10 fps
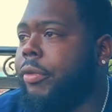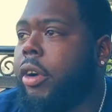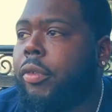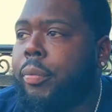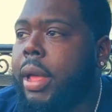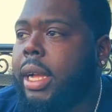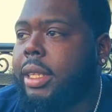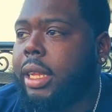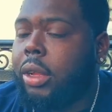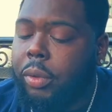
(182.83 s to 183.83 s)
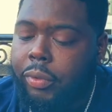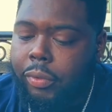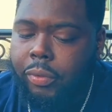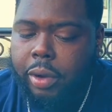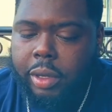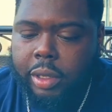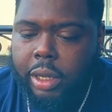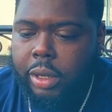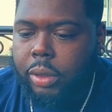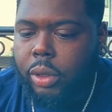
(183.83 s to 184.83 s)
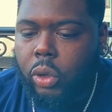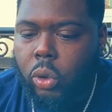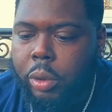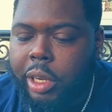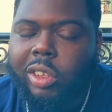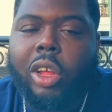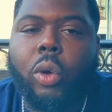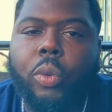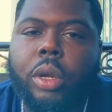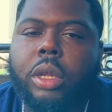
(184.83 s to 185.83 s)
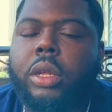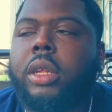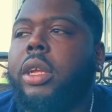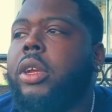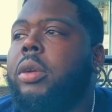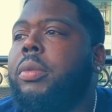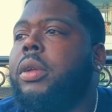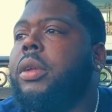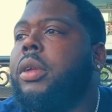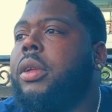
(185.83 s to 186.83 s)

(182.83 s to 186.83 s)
Vaughn from back of town, we from front of town, you know, but it's all one, you hear me?